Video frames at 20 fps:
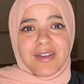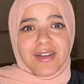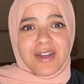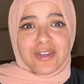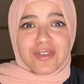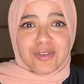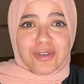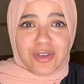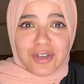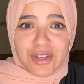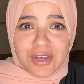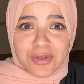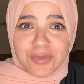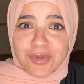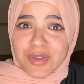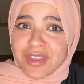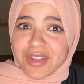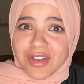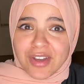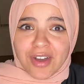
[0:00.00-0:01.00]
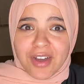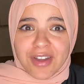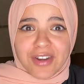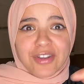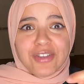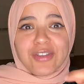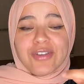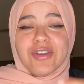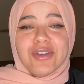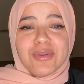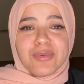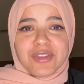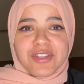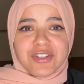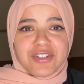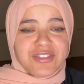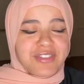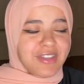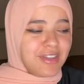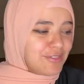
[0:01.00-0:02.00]
Are you good with God? Are you good
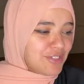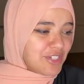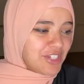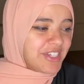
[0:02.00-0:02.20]
with yourself?